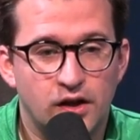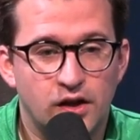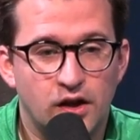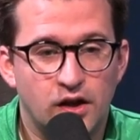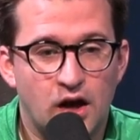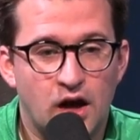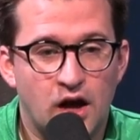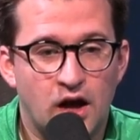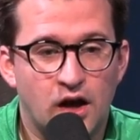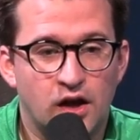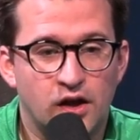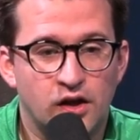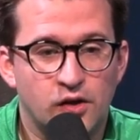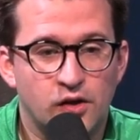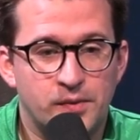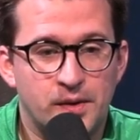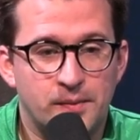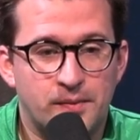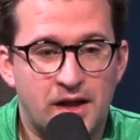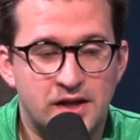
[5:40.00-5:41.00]

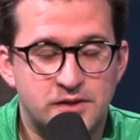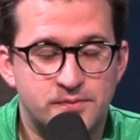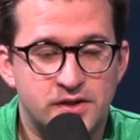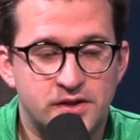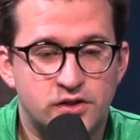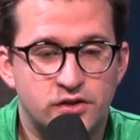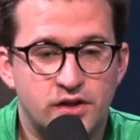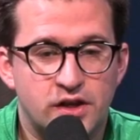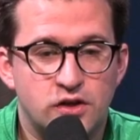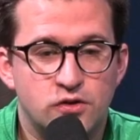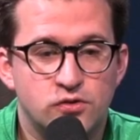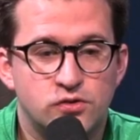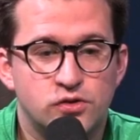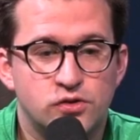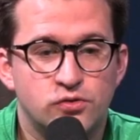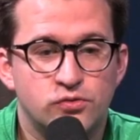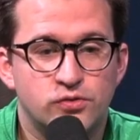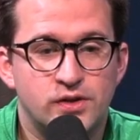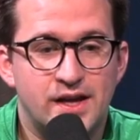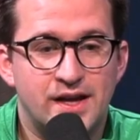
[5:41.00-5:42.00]
It'll be a blast. Make sure that you
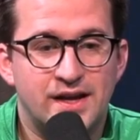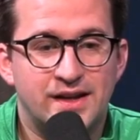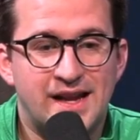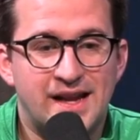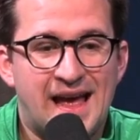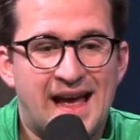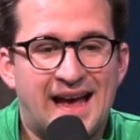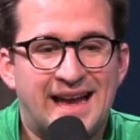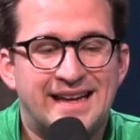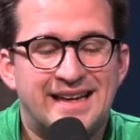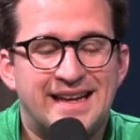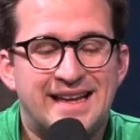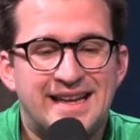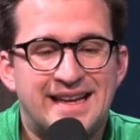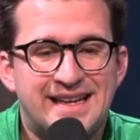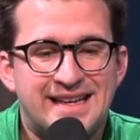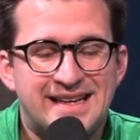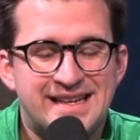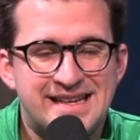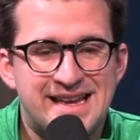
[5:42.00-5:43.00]
tune in at
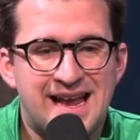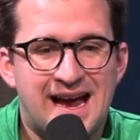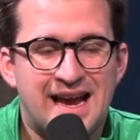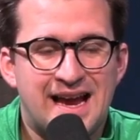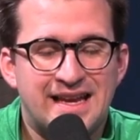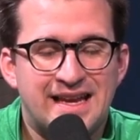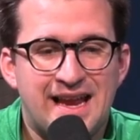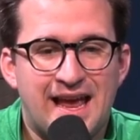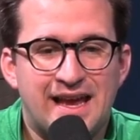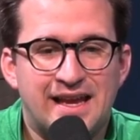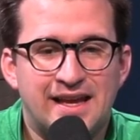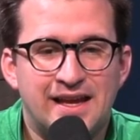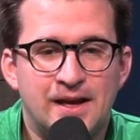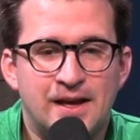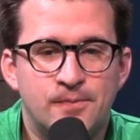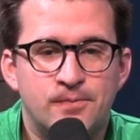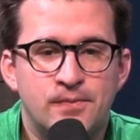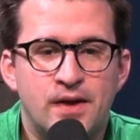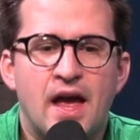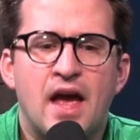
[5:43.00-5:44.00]
9
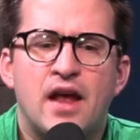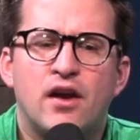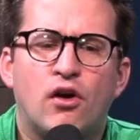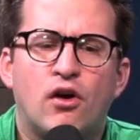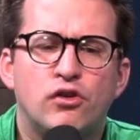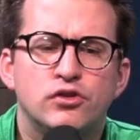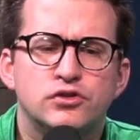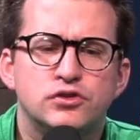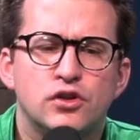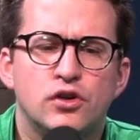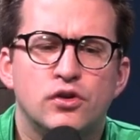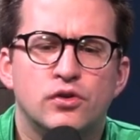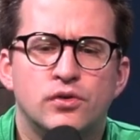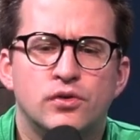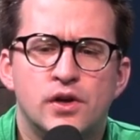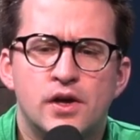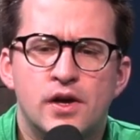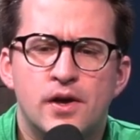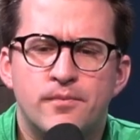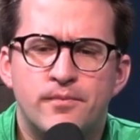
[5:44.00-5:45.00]
a.m. And
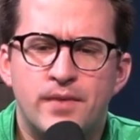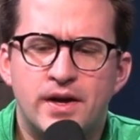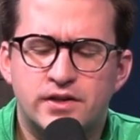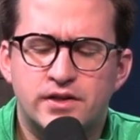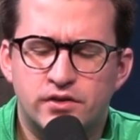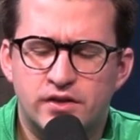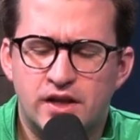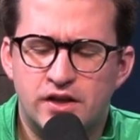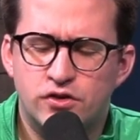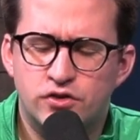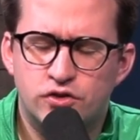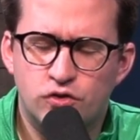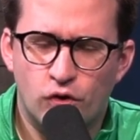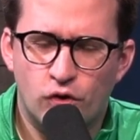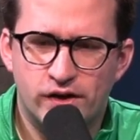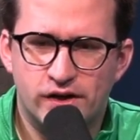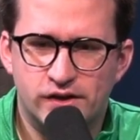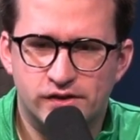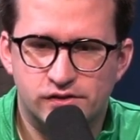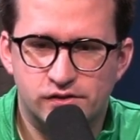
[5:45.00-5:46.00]
also make sure that you
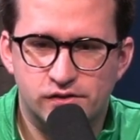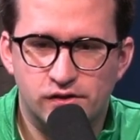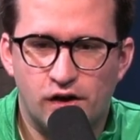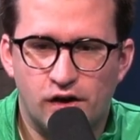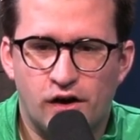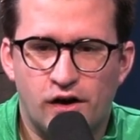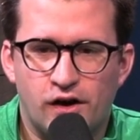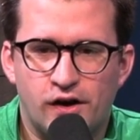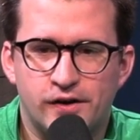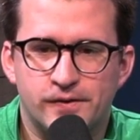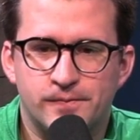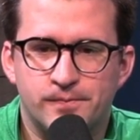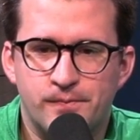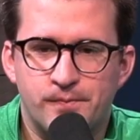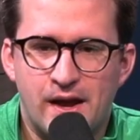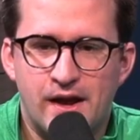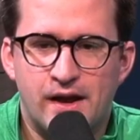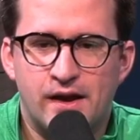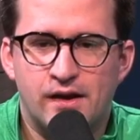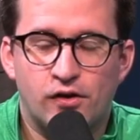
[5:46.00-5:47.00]
join us on
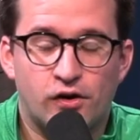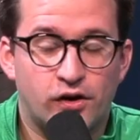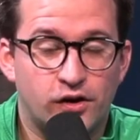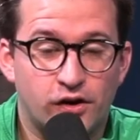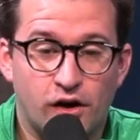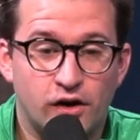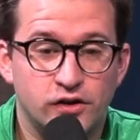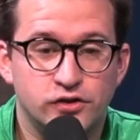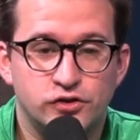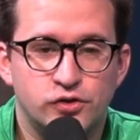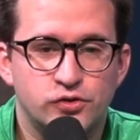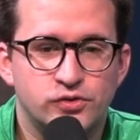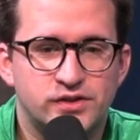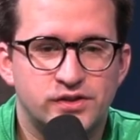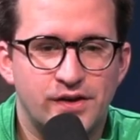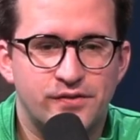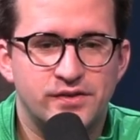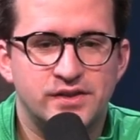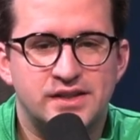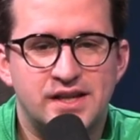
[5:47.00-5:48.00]
June
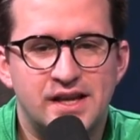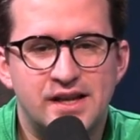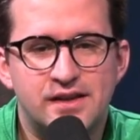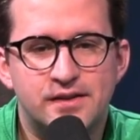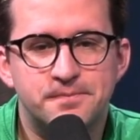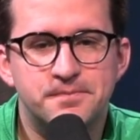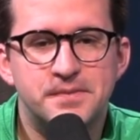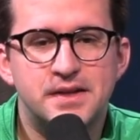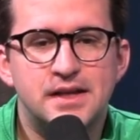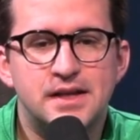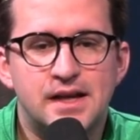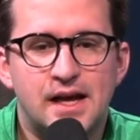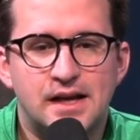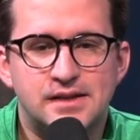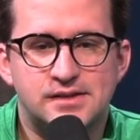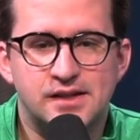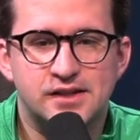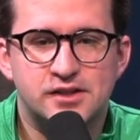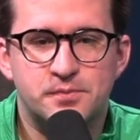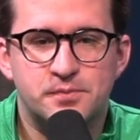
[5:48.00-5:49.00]
17th
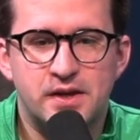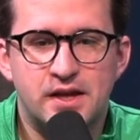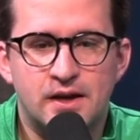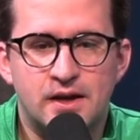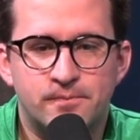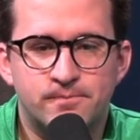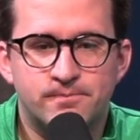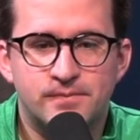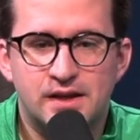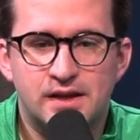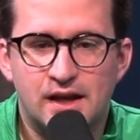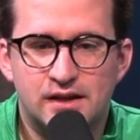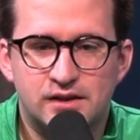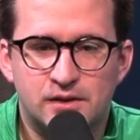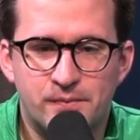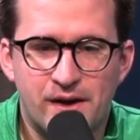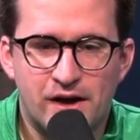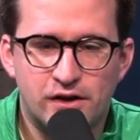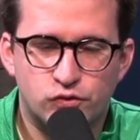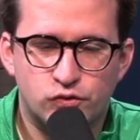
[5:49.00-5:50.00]
at 6 p.m. at
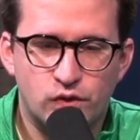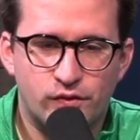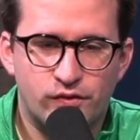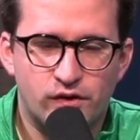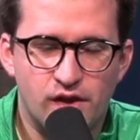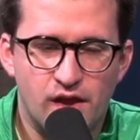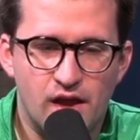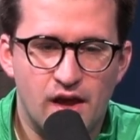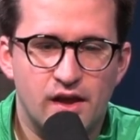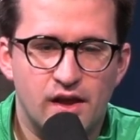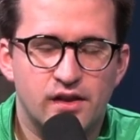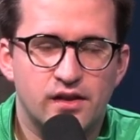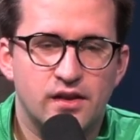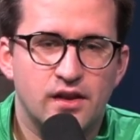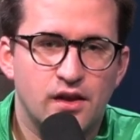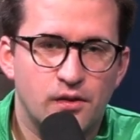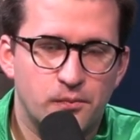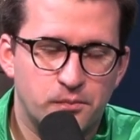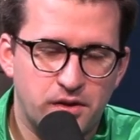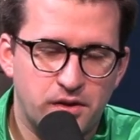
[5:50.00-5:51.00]
the Mouse River
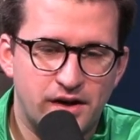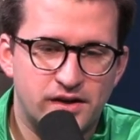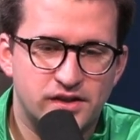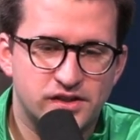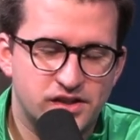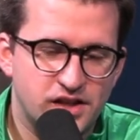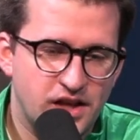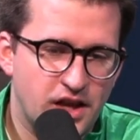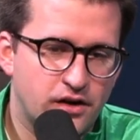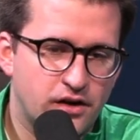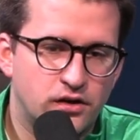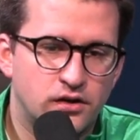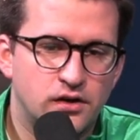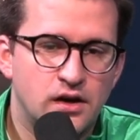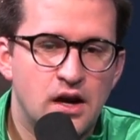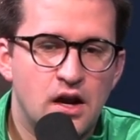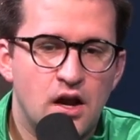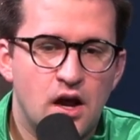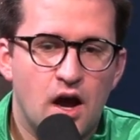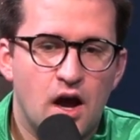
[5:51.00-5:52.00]
Players Theater,
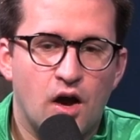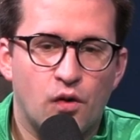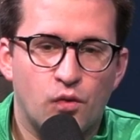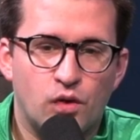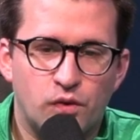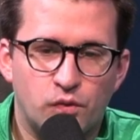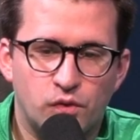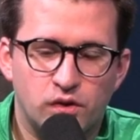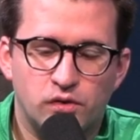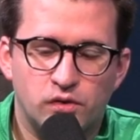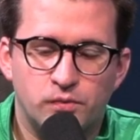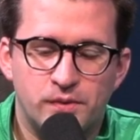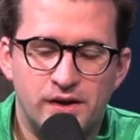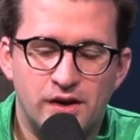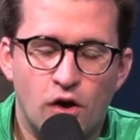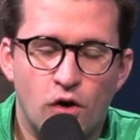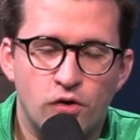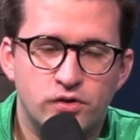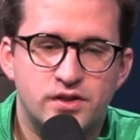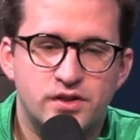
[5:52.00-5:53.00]
where we'll be
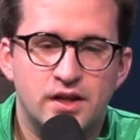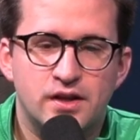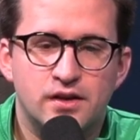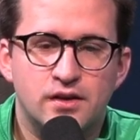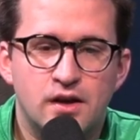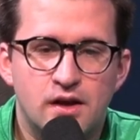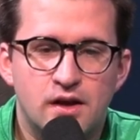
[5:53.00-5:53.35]
hosting